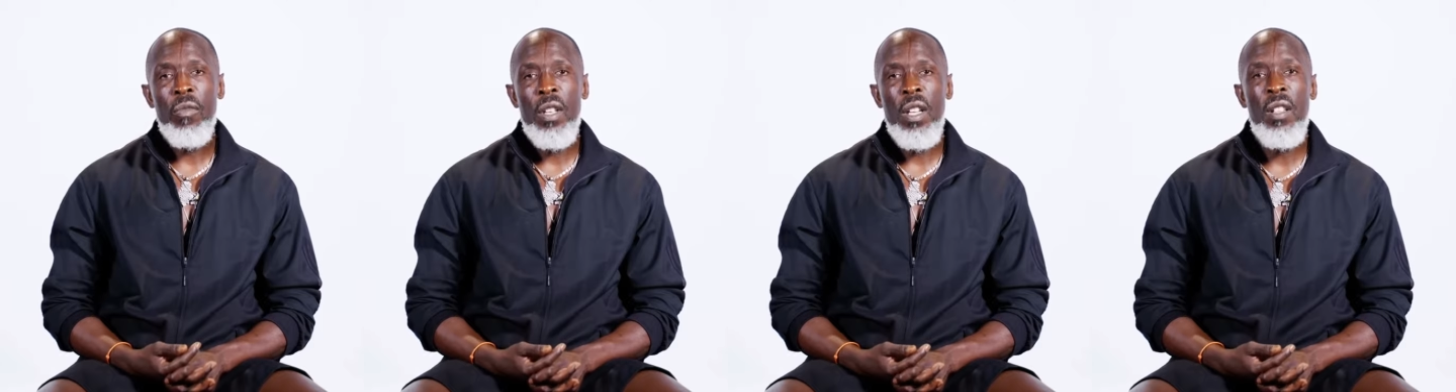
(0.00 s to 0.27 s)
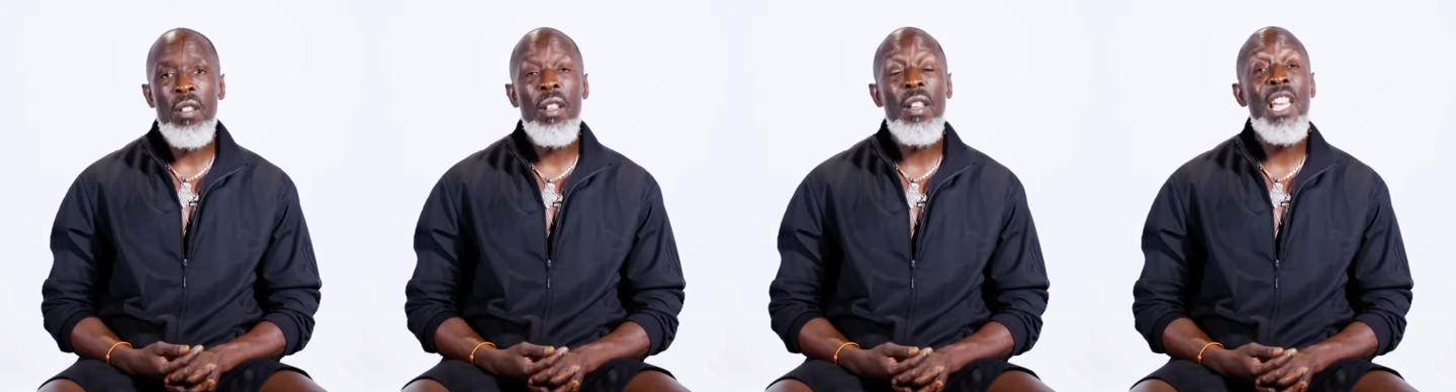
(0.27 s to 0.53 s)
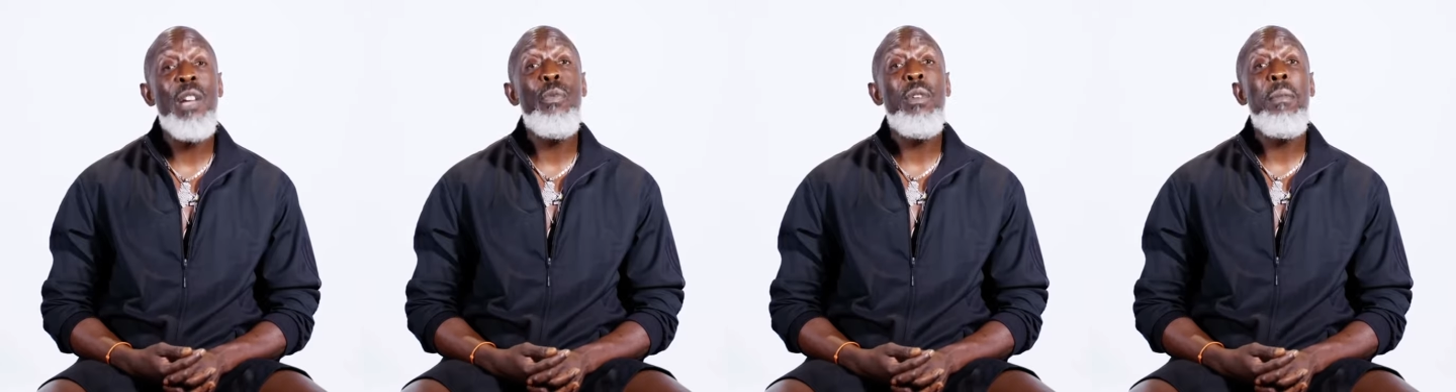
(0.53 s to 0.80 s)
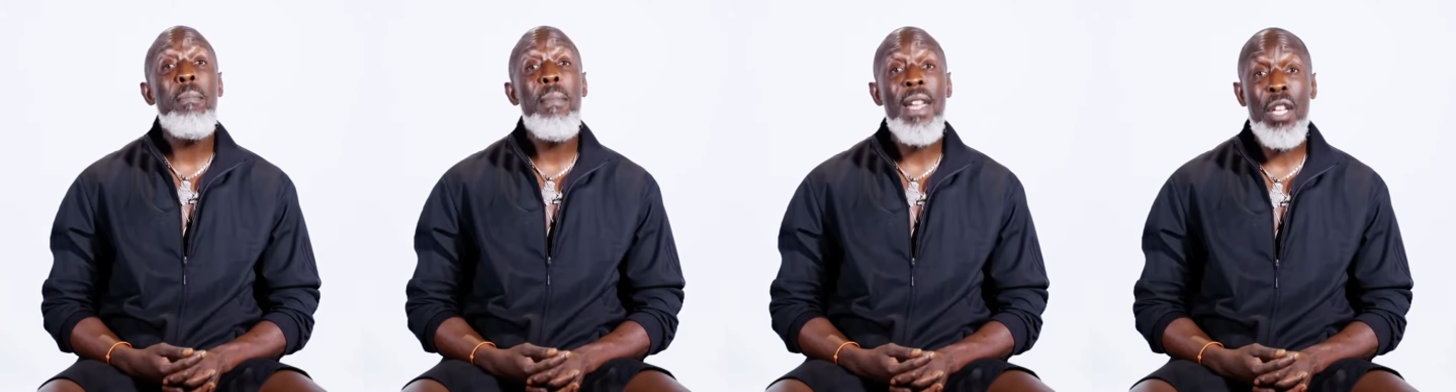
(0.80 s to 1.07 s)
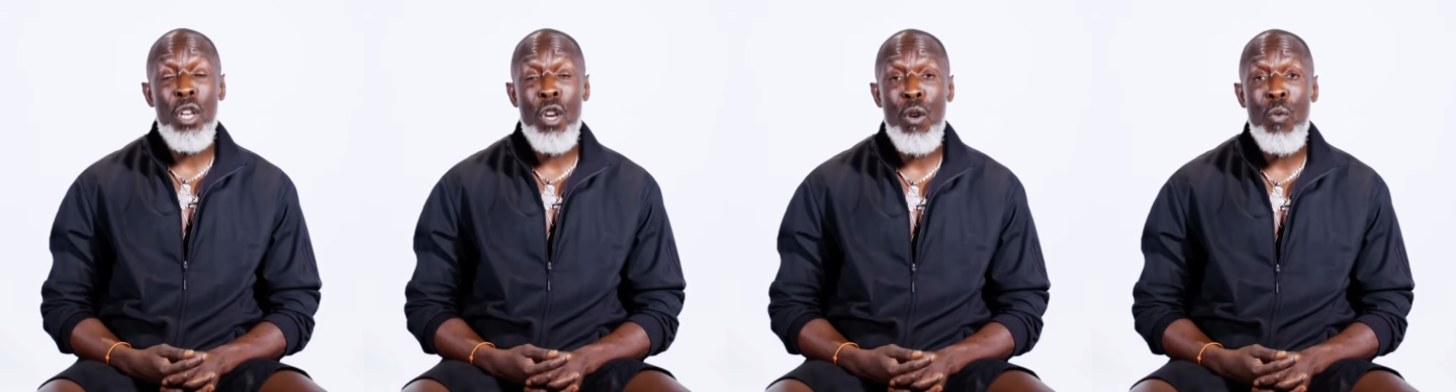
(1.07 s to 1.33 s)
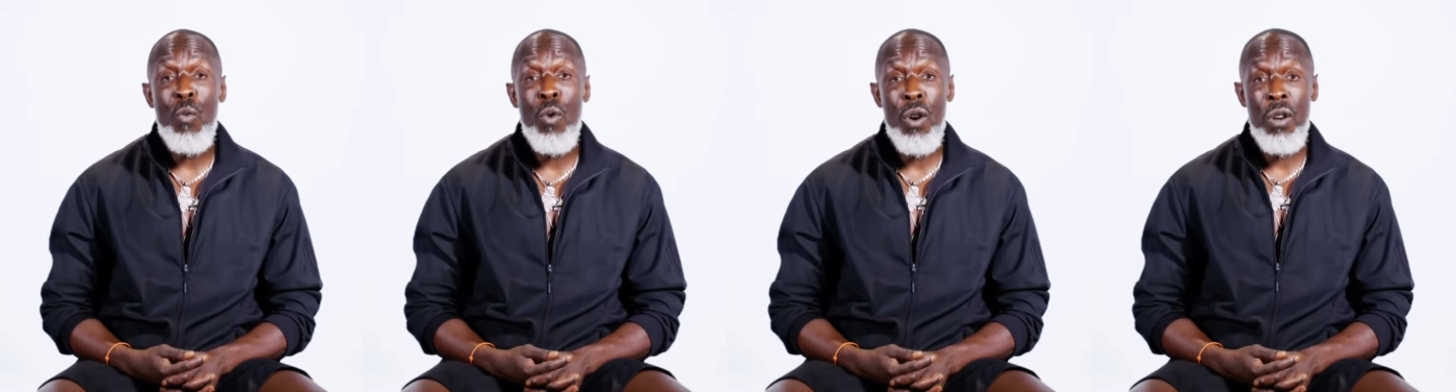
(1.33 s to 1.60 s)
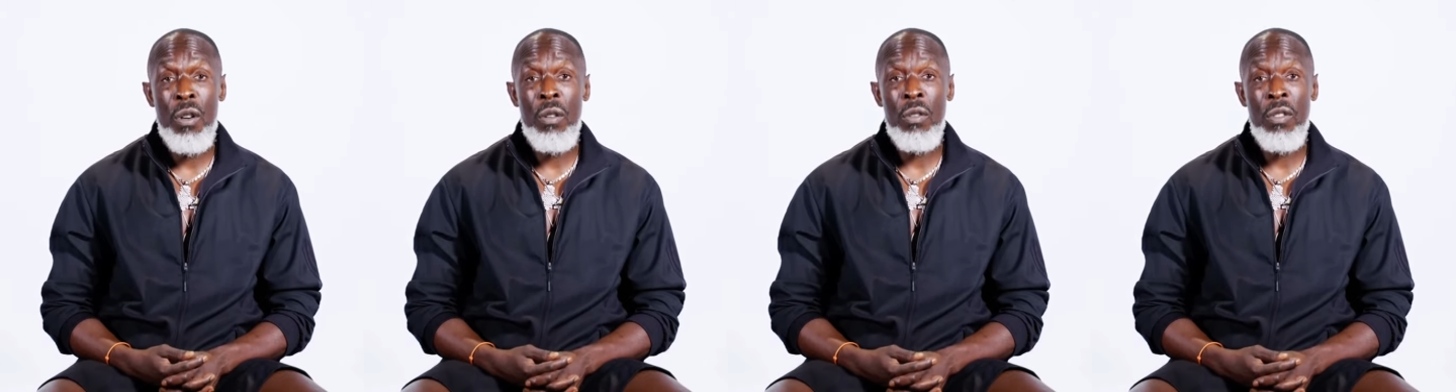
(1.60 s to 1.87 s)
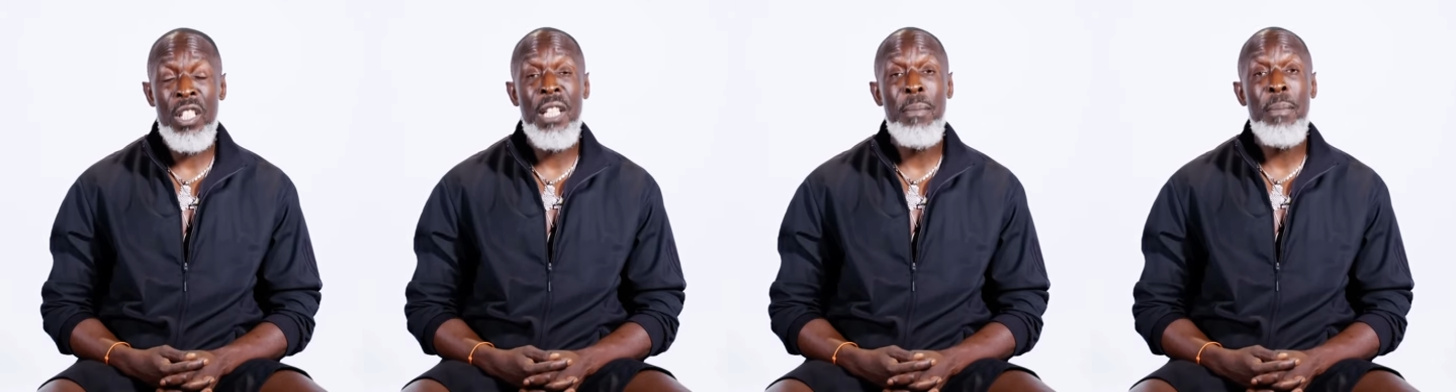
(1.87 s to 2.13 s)
he said, It would make your world
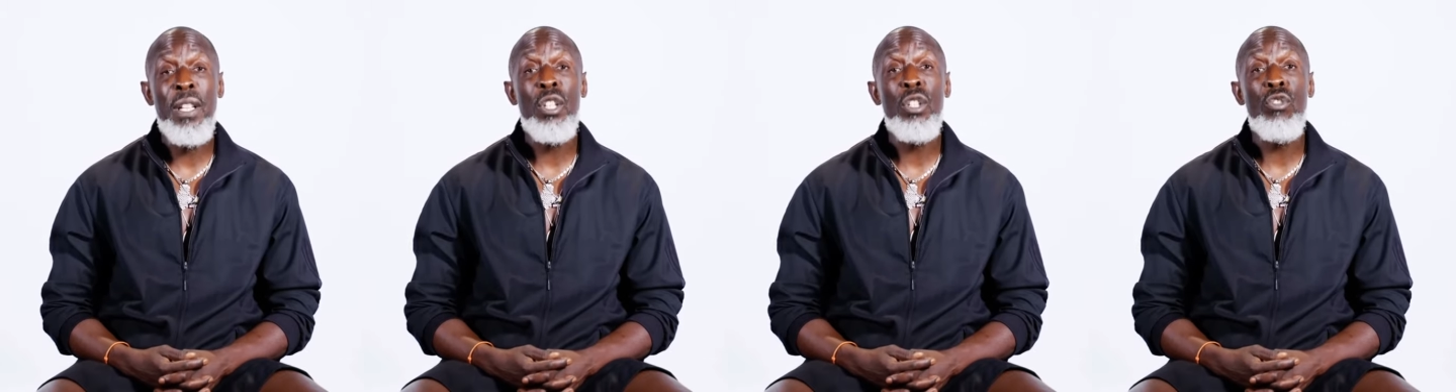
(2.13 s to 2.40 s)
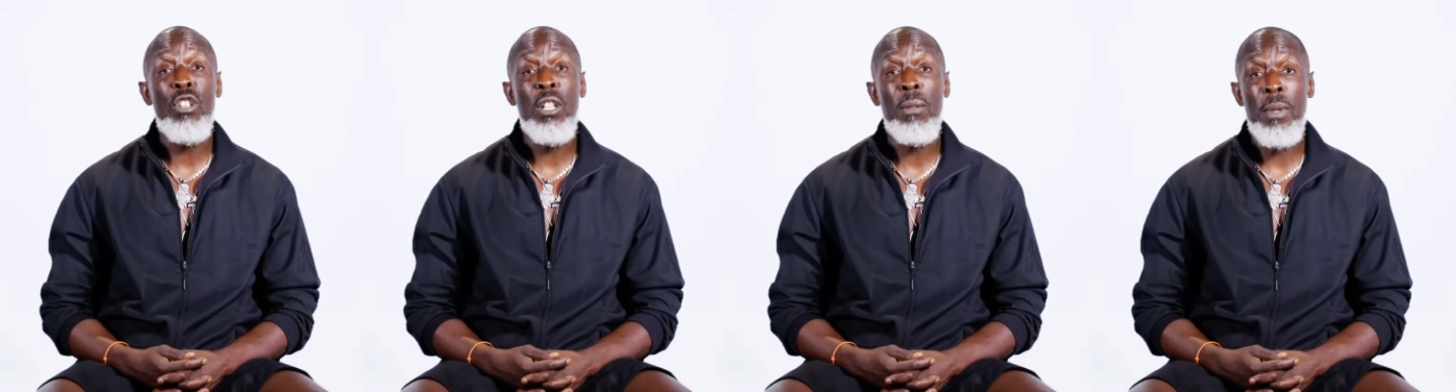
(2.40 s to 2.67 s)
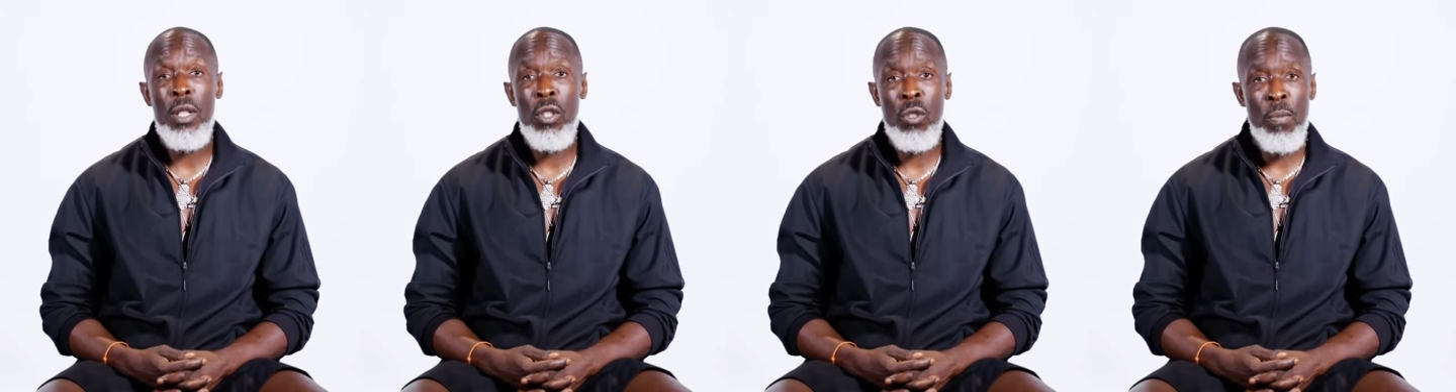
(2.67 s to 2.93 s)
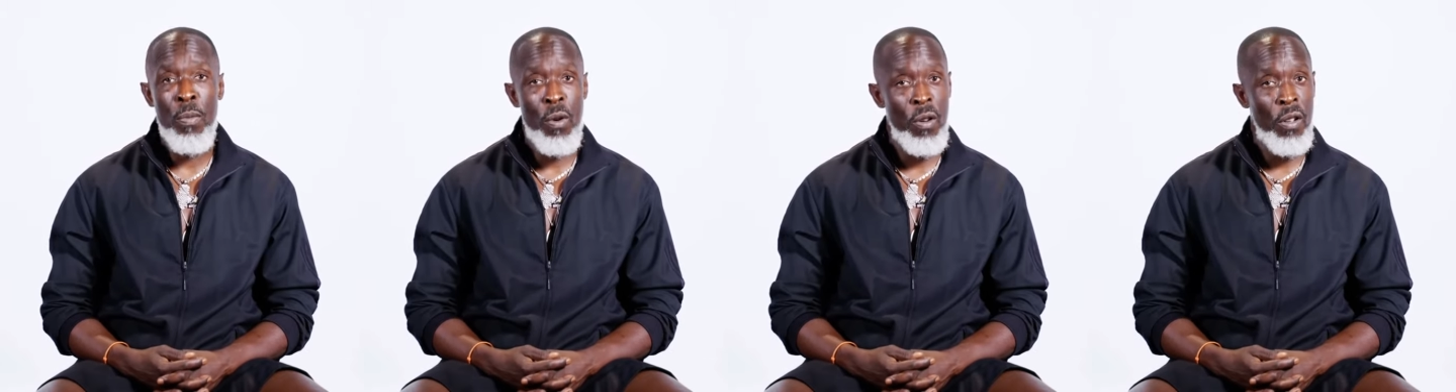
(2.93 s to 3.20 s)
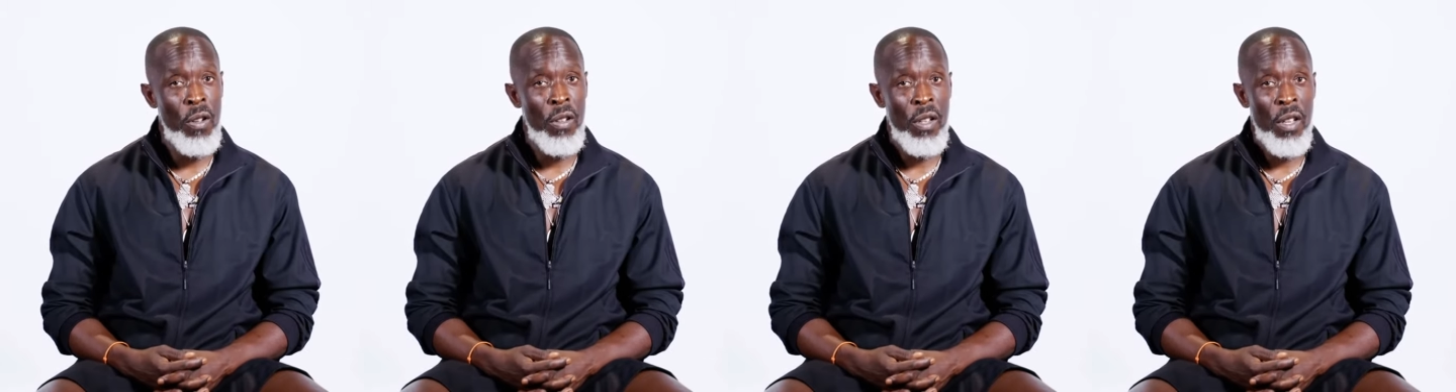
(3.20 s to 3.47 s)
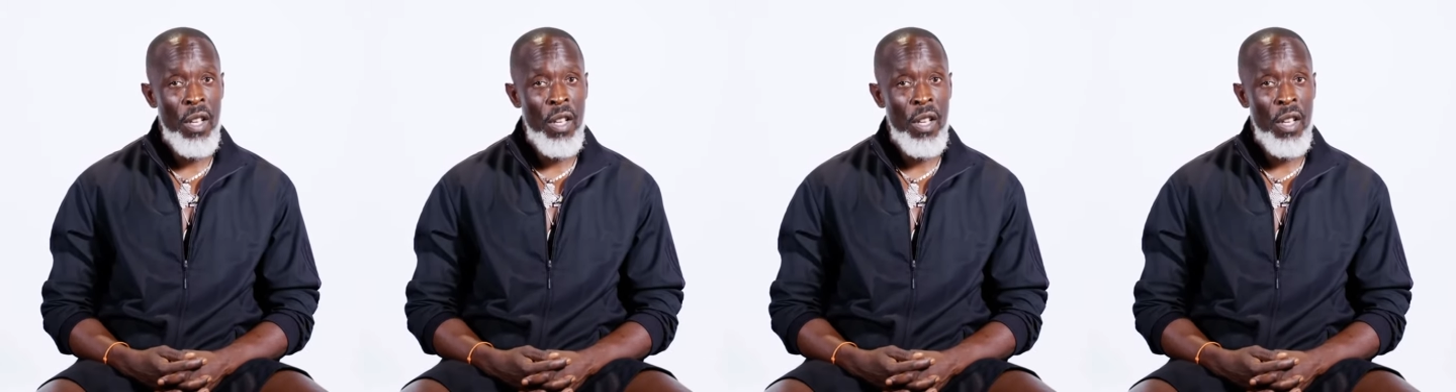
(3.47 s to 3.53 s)
seem extremely small.